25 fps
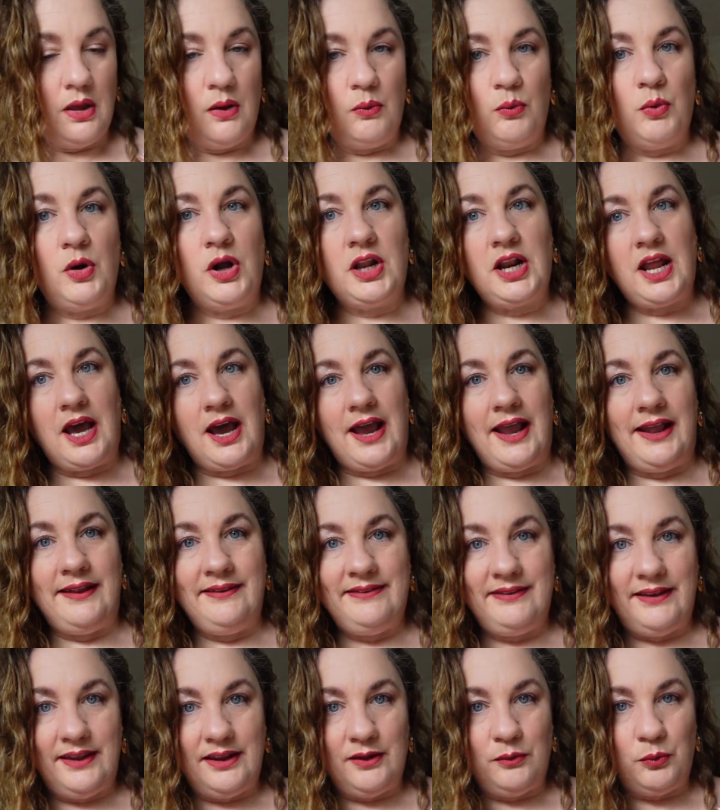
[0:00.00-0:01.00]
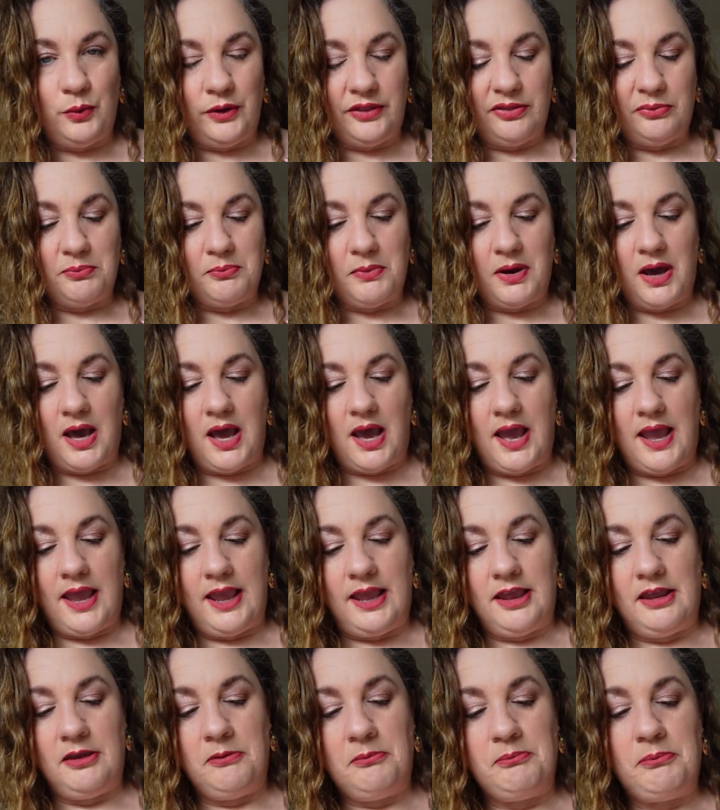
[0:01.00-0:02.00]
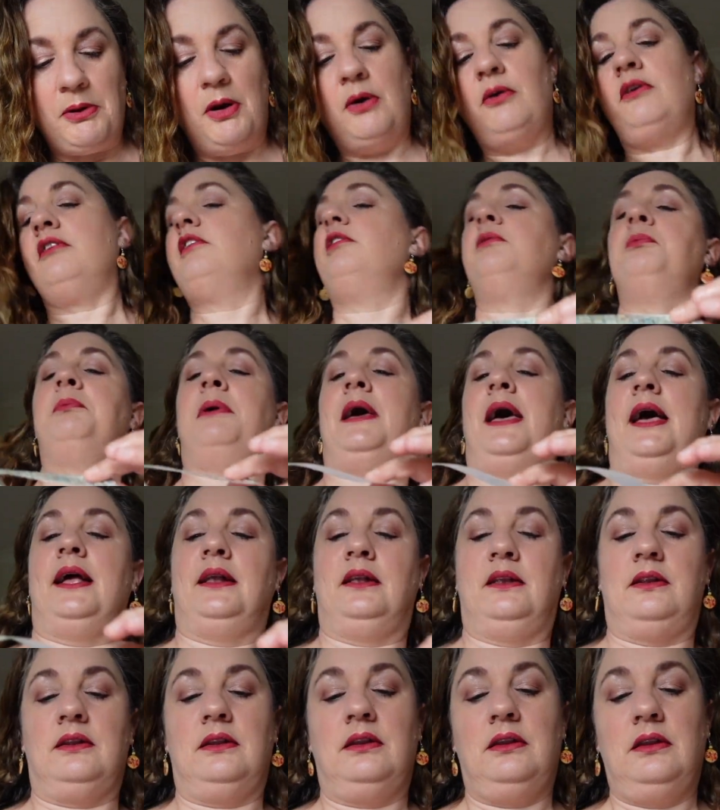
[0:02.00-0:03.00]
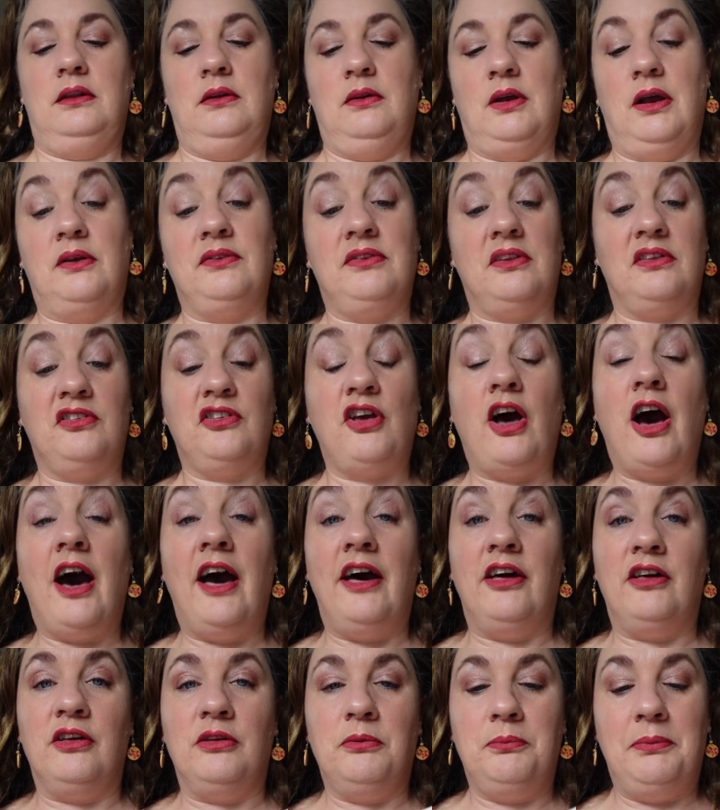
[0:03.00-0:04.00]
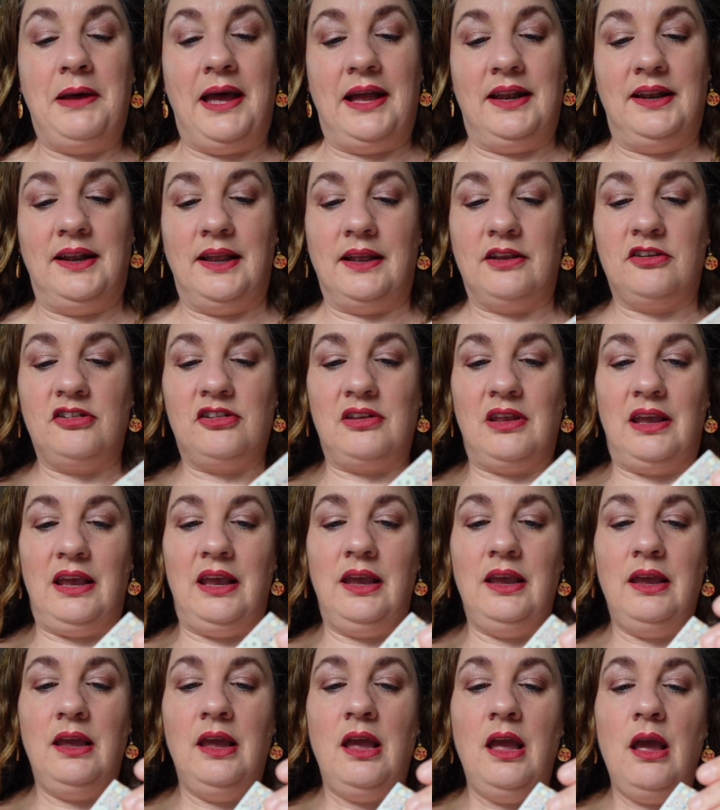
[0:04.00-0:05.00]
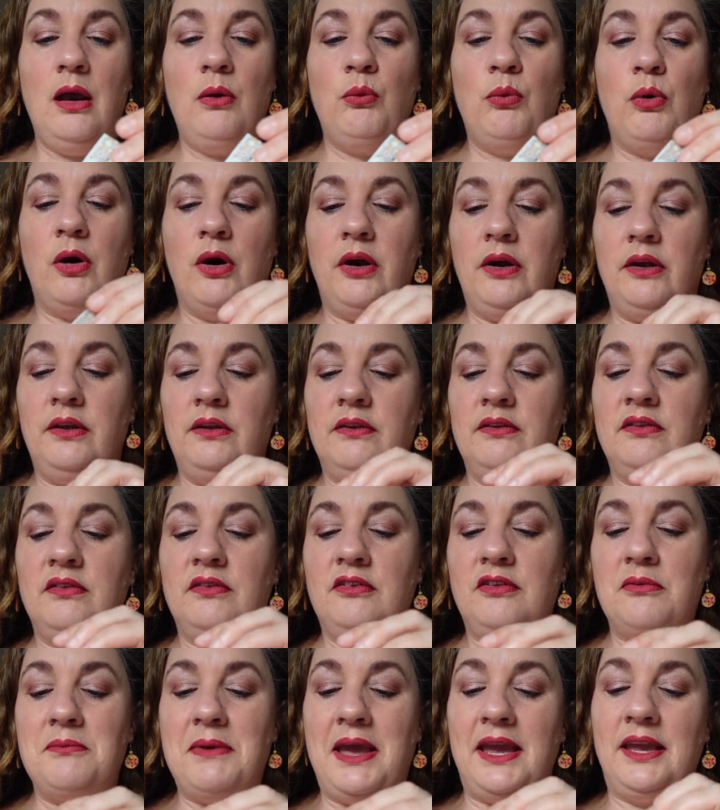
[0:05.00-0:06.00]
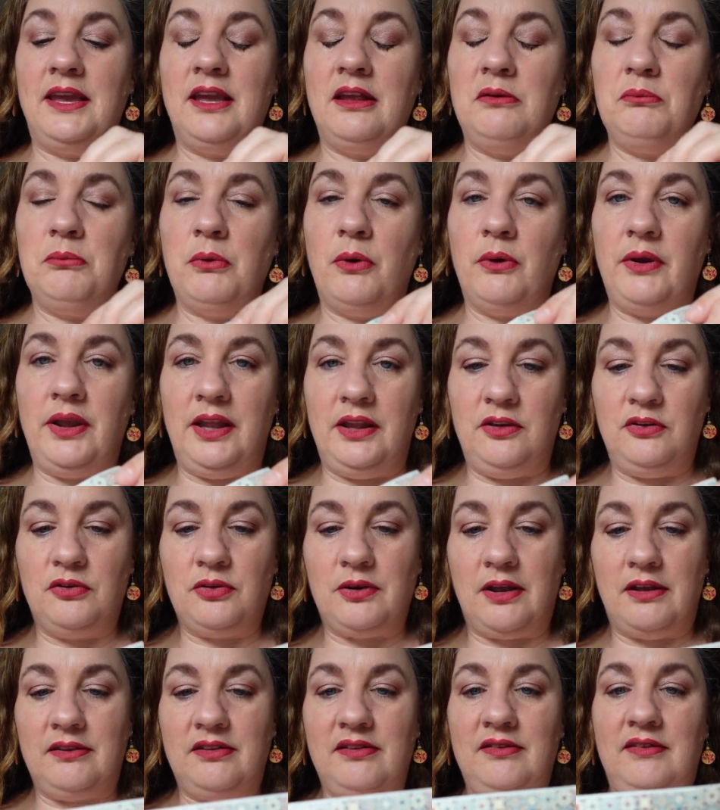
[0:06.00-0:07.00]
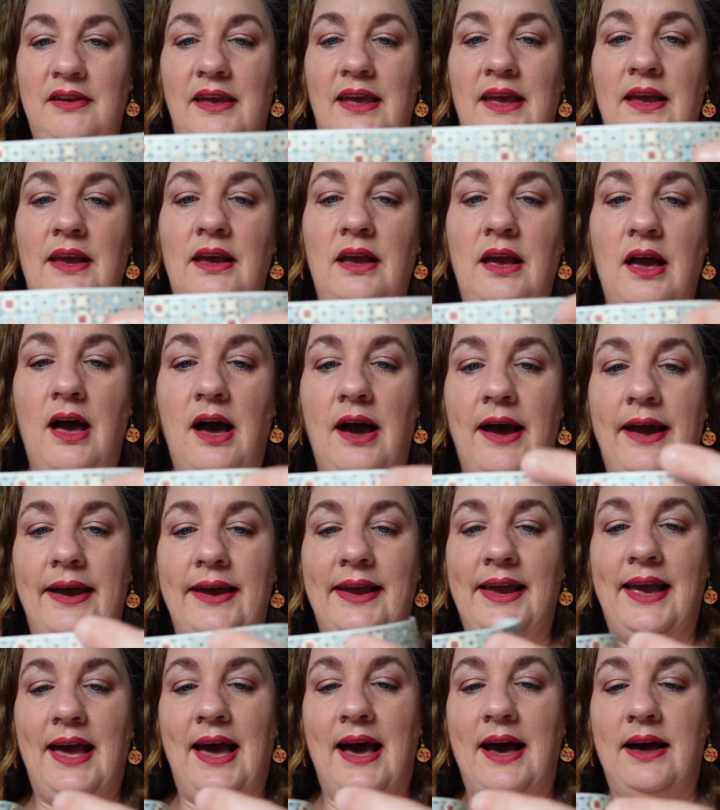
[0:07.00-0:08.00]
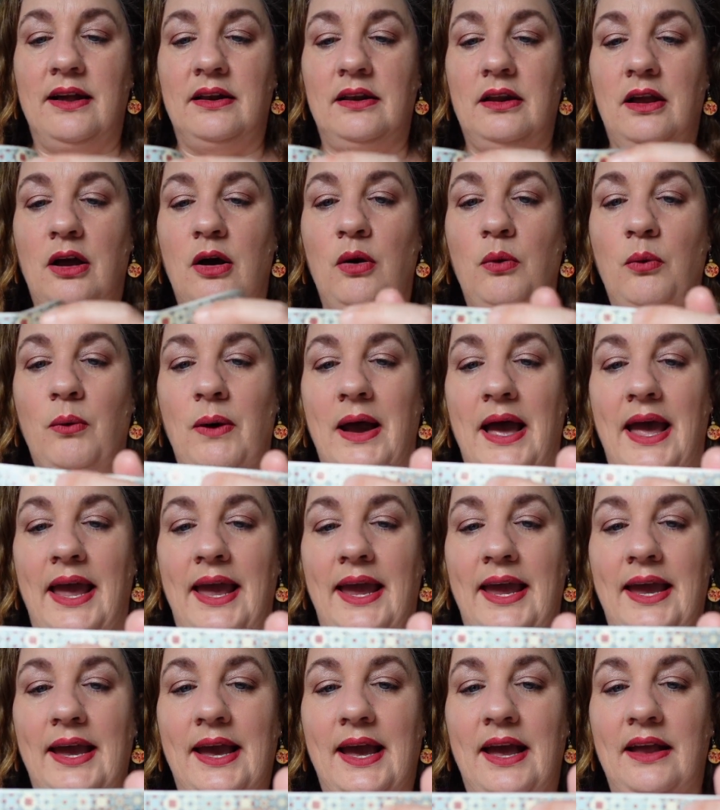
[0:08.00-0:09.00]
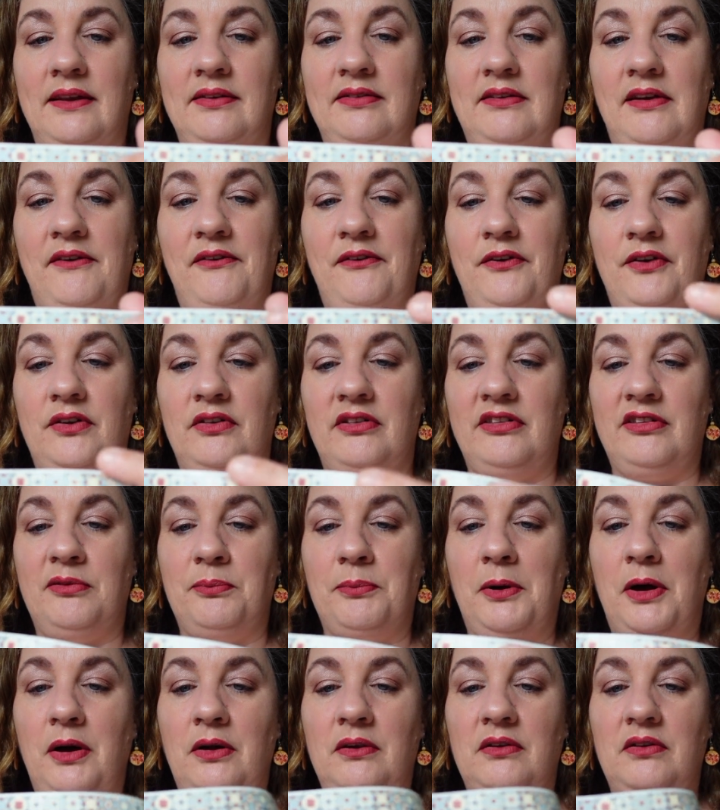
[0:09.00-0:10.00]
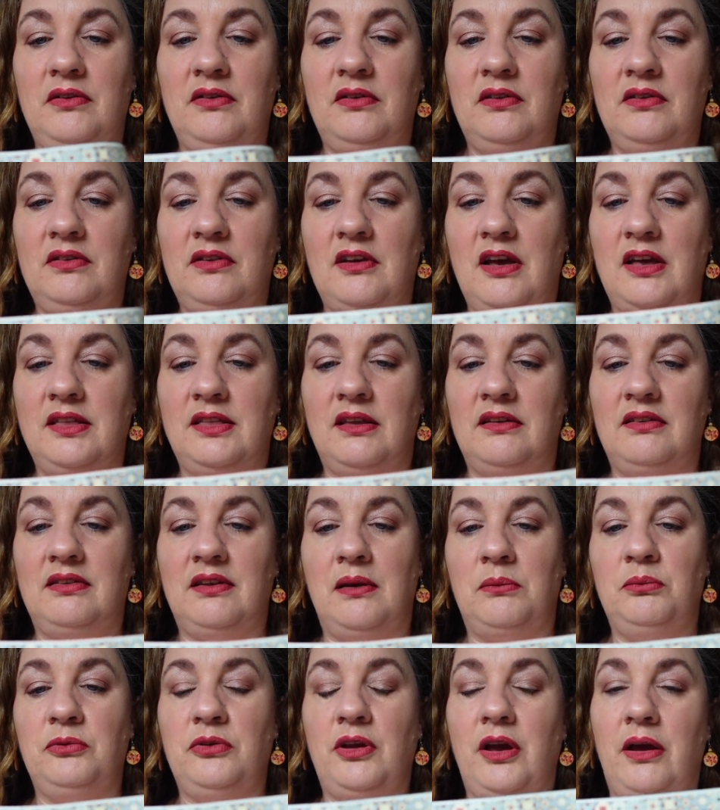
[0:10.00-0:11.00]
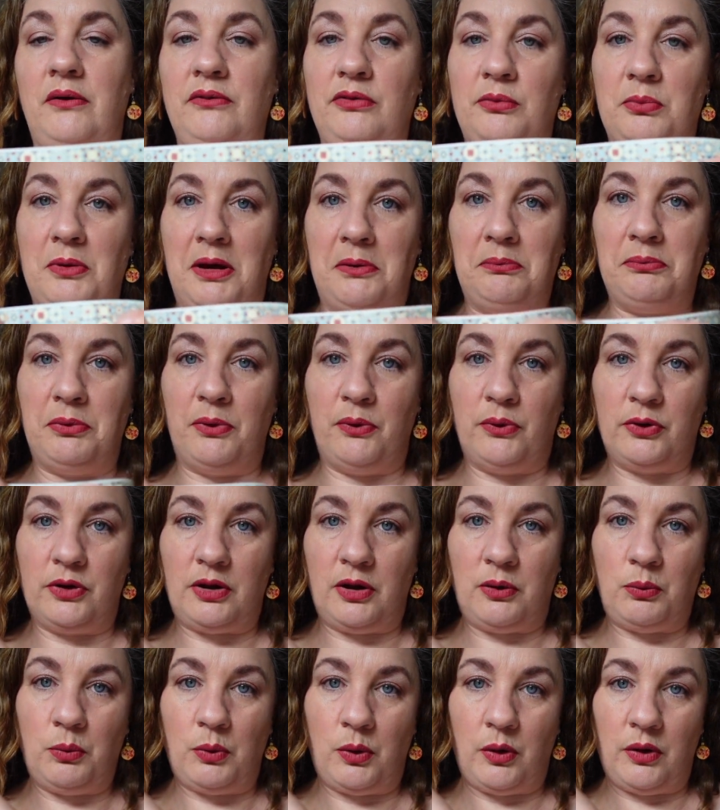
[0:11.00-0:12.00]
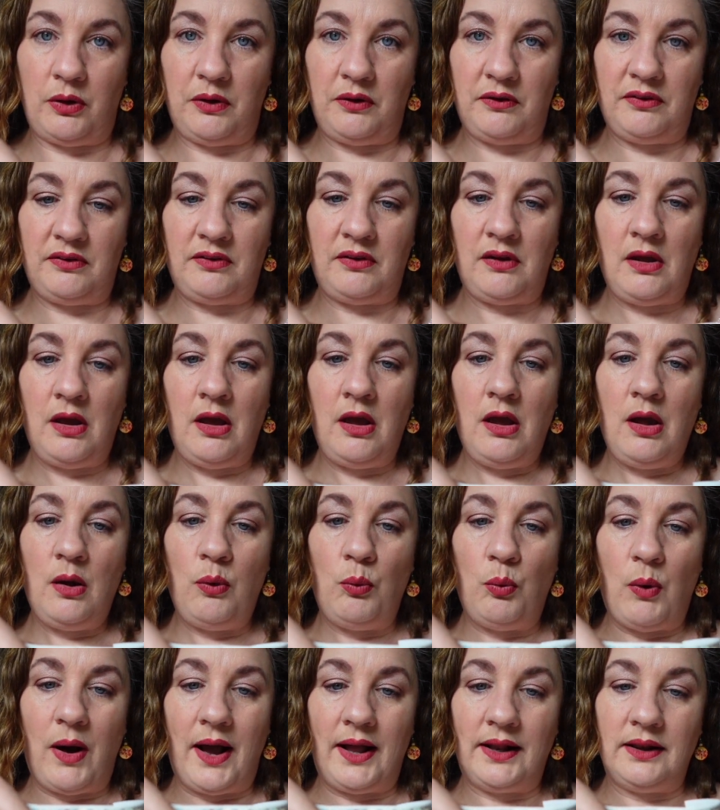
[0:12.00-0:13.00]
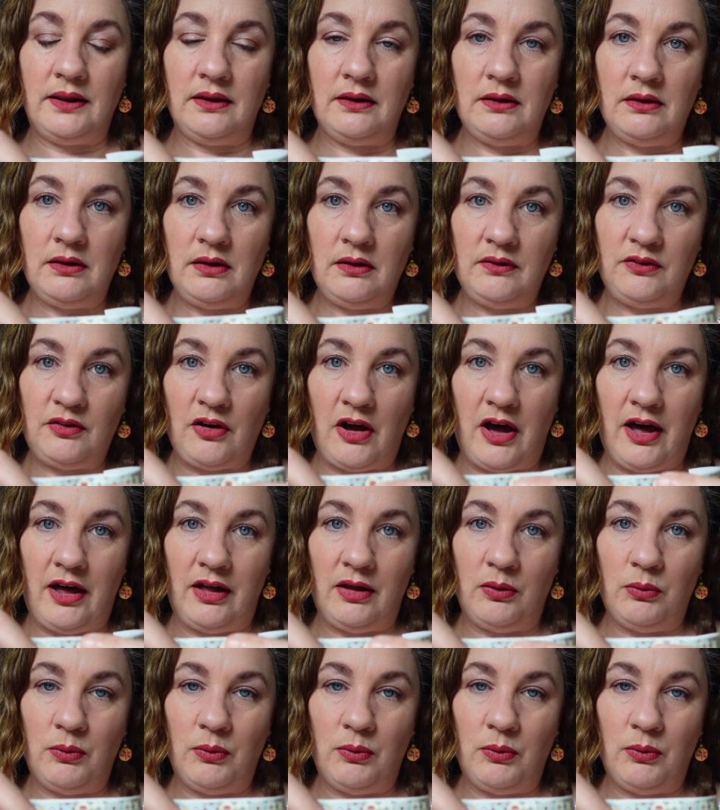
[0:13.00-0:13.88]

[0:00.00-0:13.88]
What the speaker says: What I did with my box pattern, it's a tile pattern actually, was to make it more interesting. I cut away at different spots so that sometimes my border was 1 tile